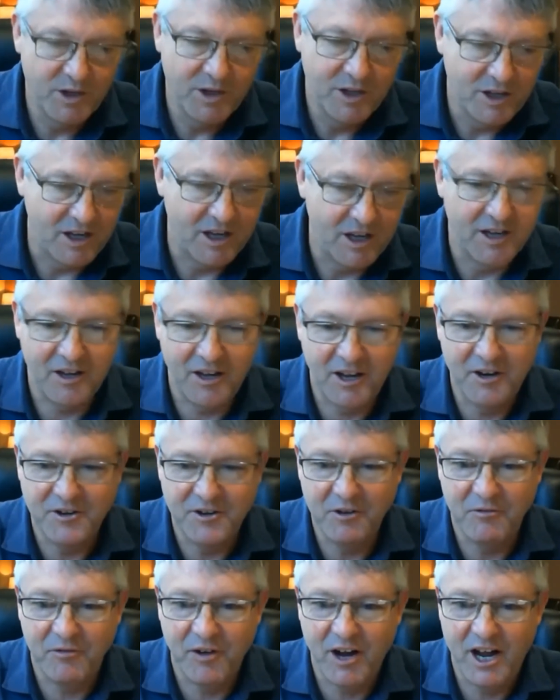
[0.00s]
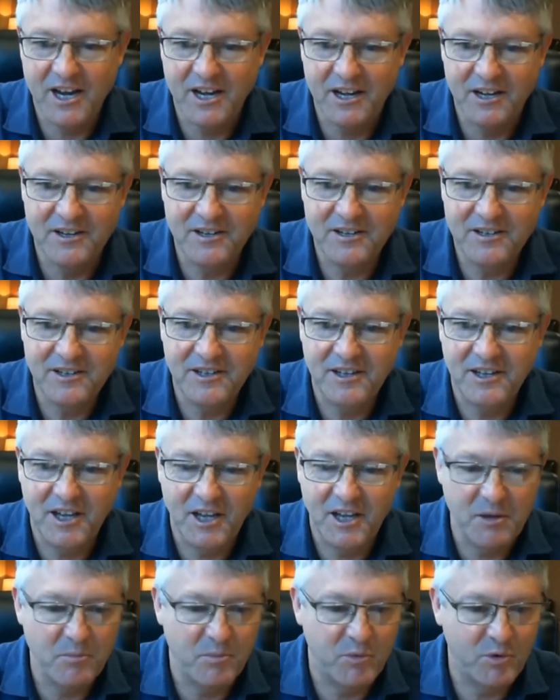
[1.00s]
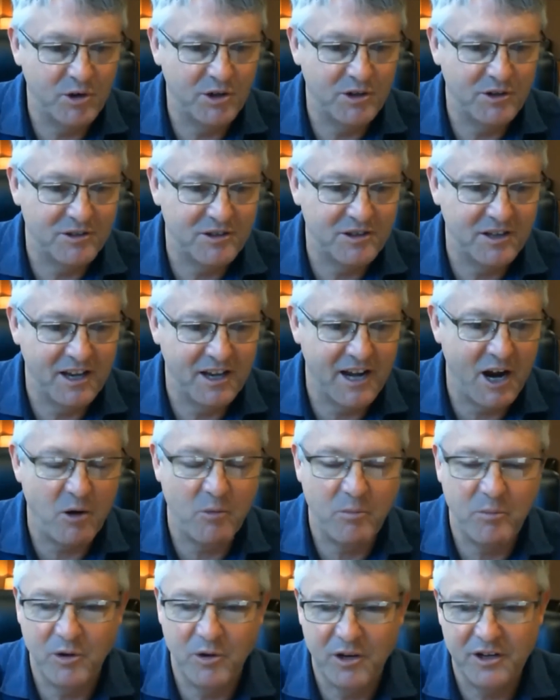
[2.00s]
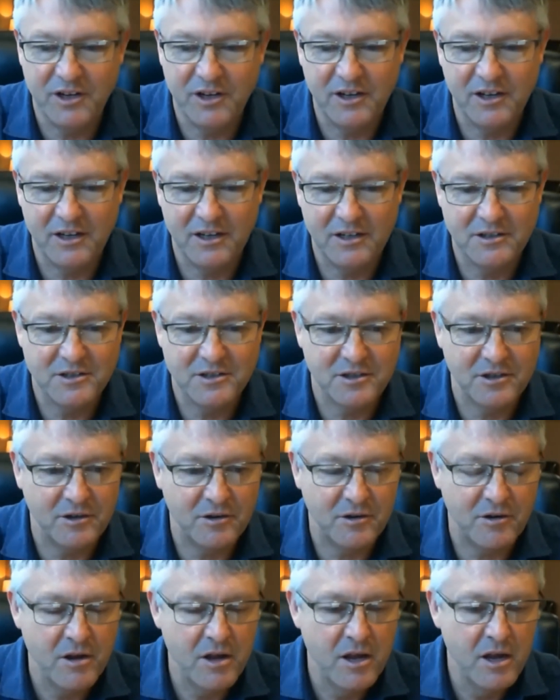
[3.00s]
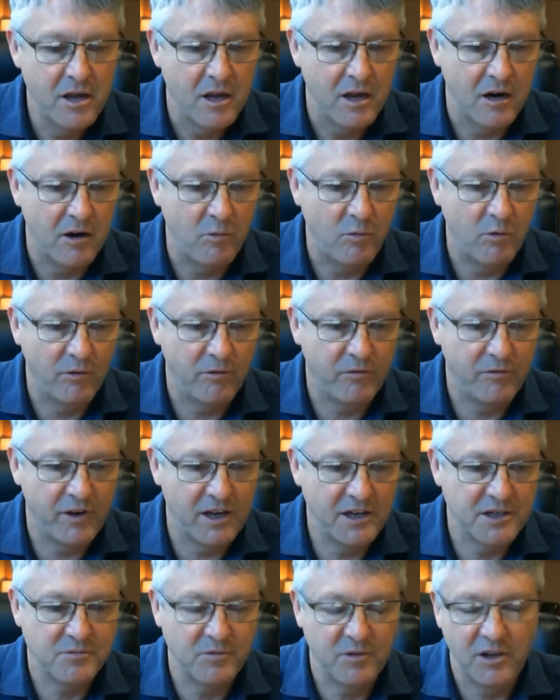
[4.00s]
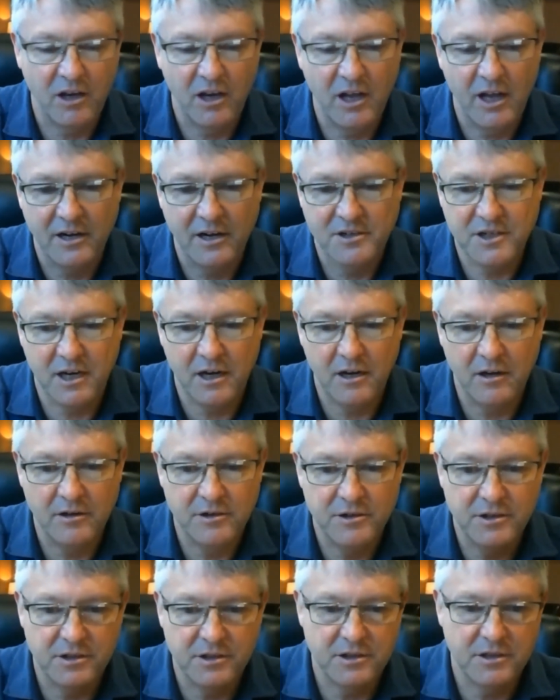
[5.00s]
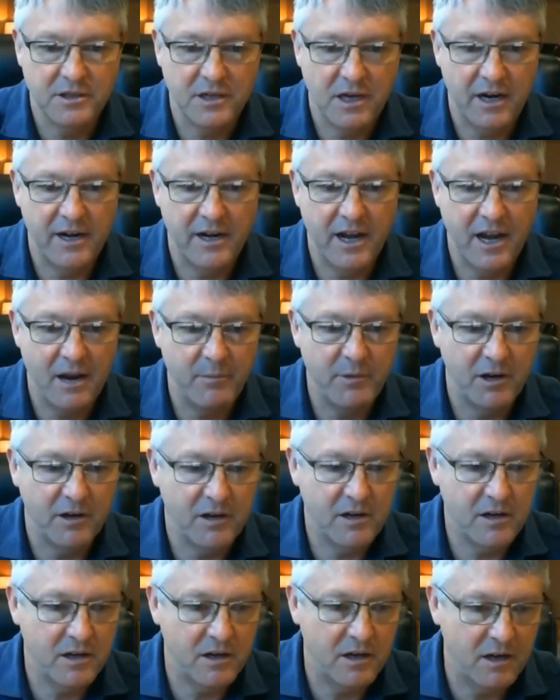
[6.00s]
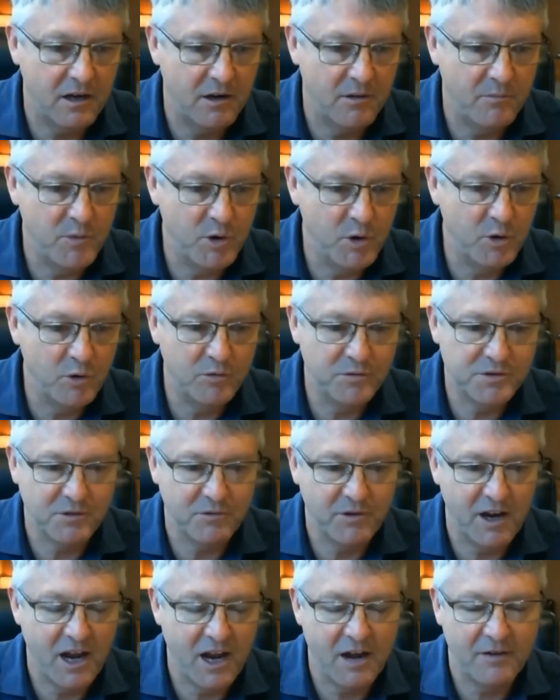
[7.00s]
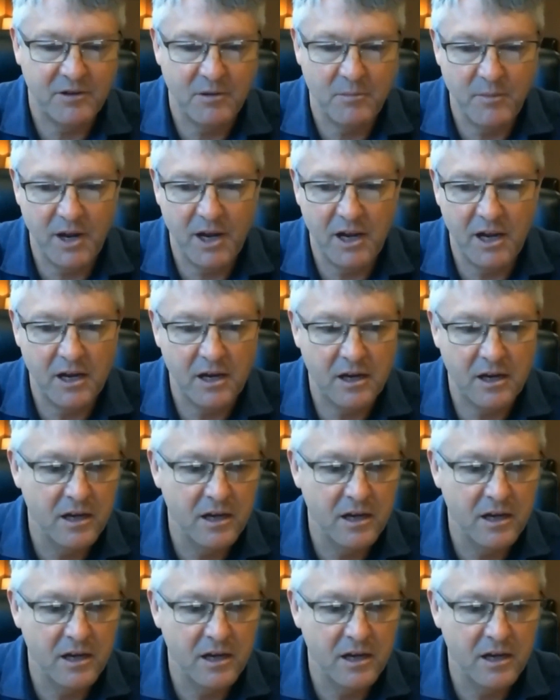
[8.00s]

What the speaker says: a defined input and output, and so we're faced with a lot of challenges and dynamic moves that we have to make.